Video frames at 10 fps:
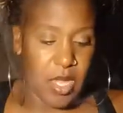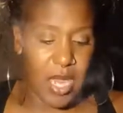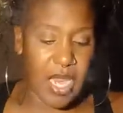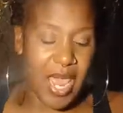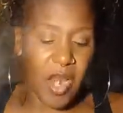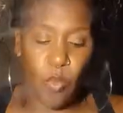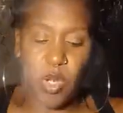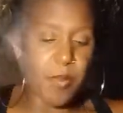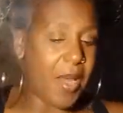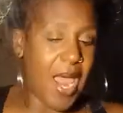And I don't want
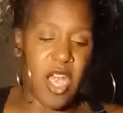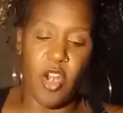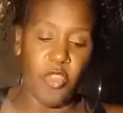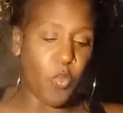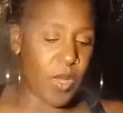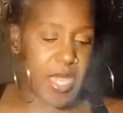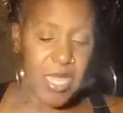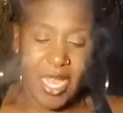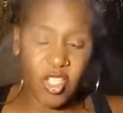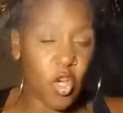to buy another wig.
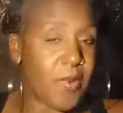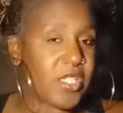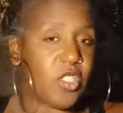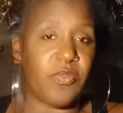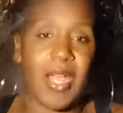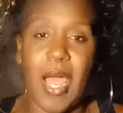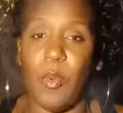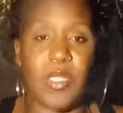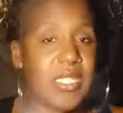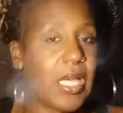I told myself I
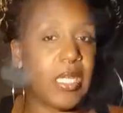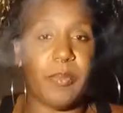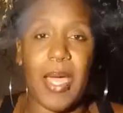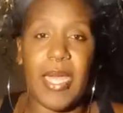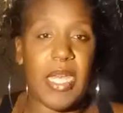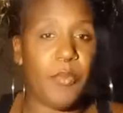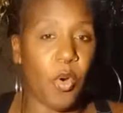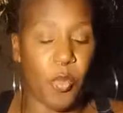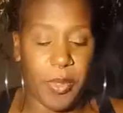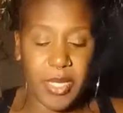was not going to buy any more
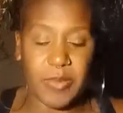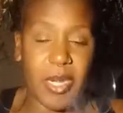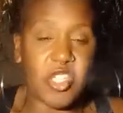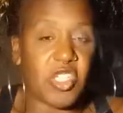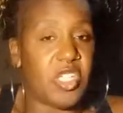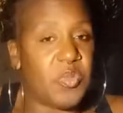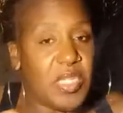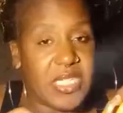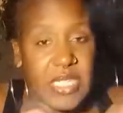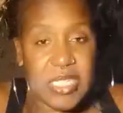wigs, but I just couldn't
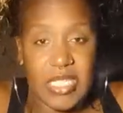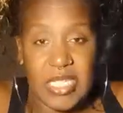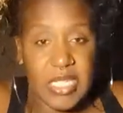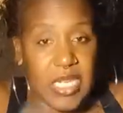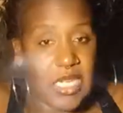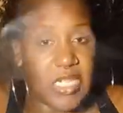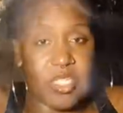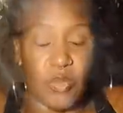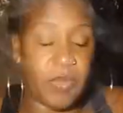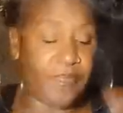resist it, getting
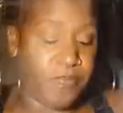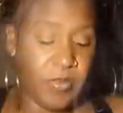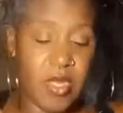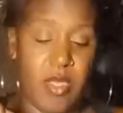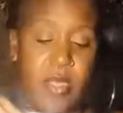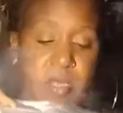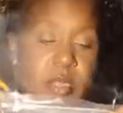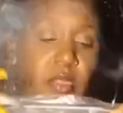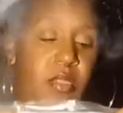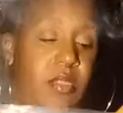this one.
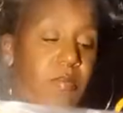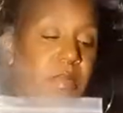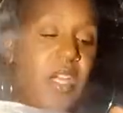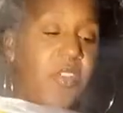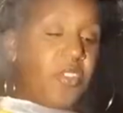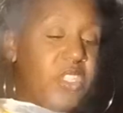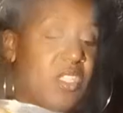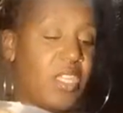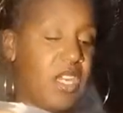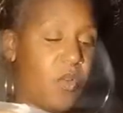My other
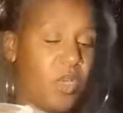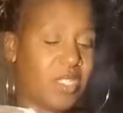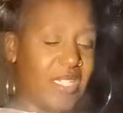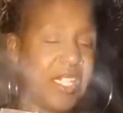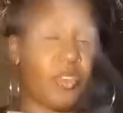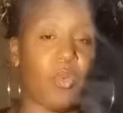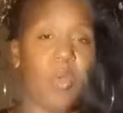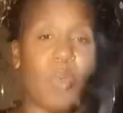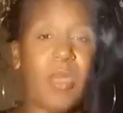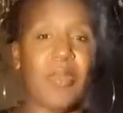synthetic ones I did throw
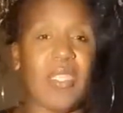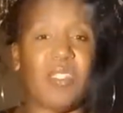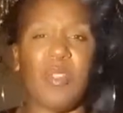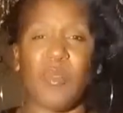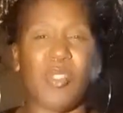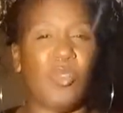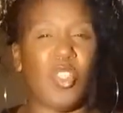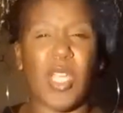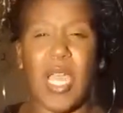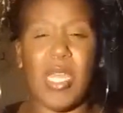away because they were too
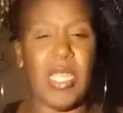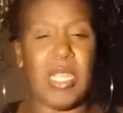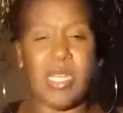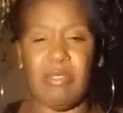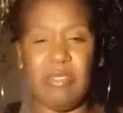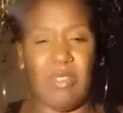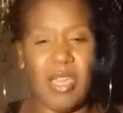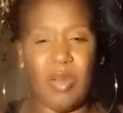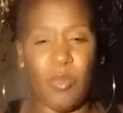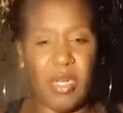shiny. And, you know,
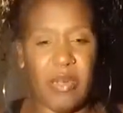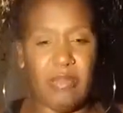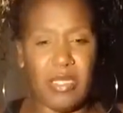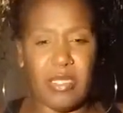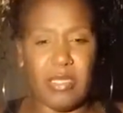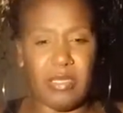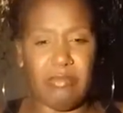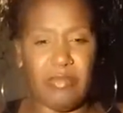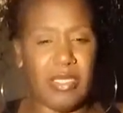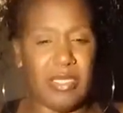I don't want everything to look,
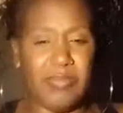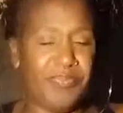you know.